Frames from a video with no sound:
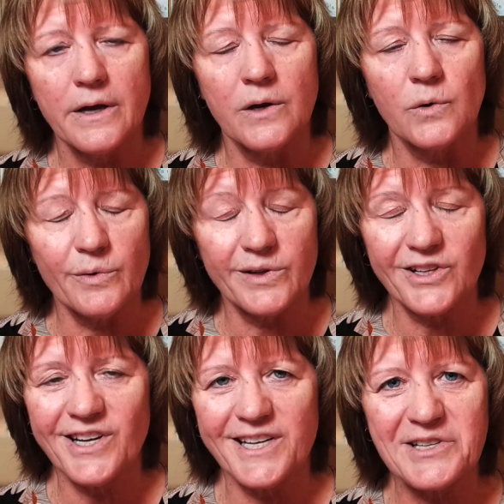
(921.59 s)
And we will
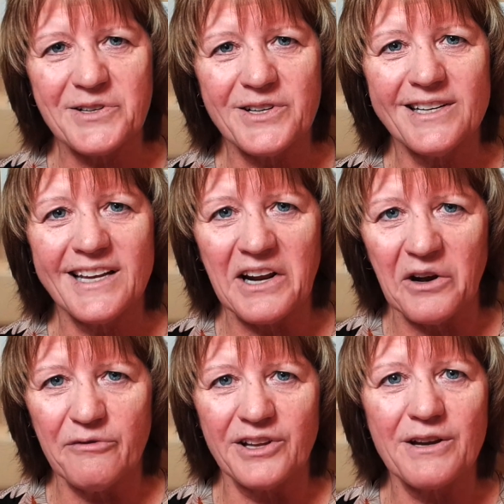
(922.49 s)
look into it, and
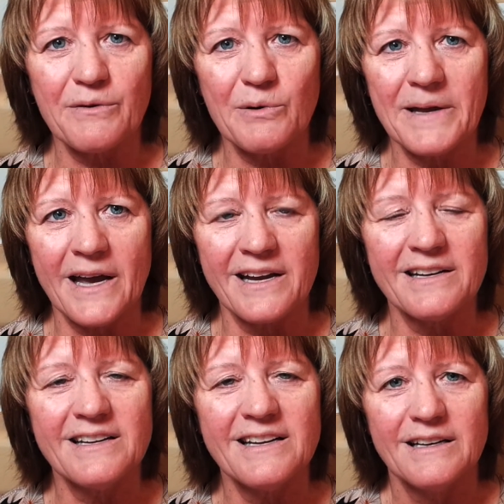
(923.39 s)
hopefully it will be
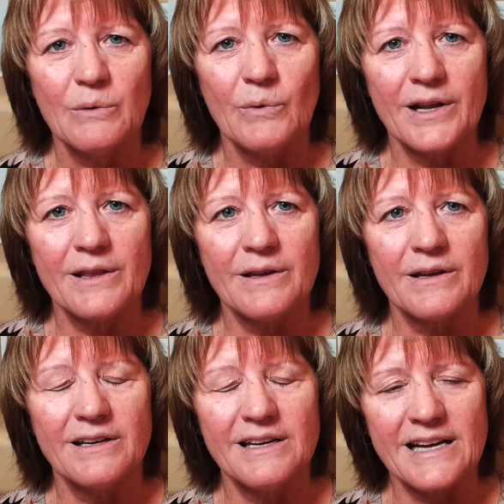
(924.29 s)
on one of
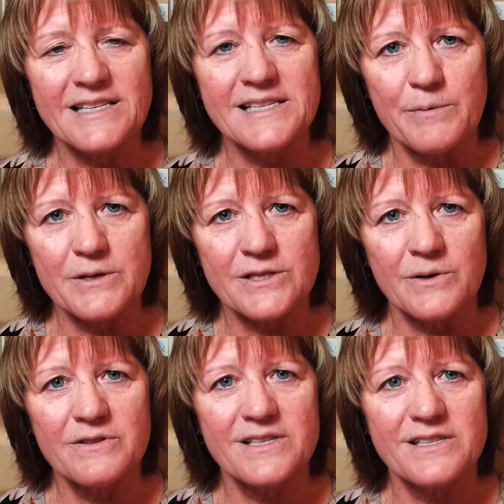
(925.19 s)
the next
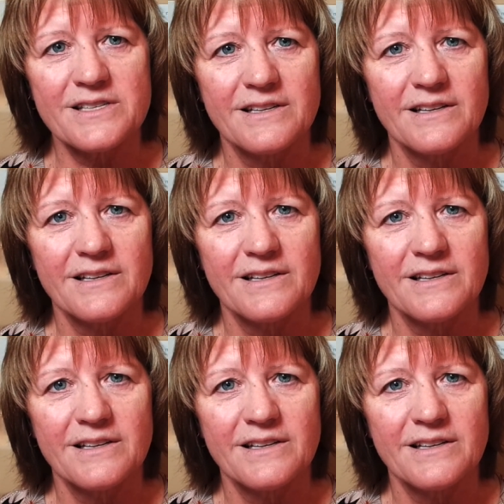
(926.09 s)
episodes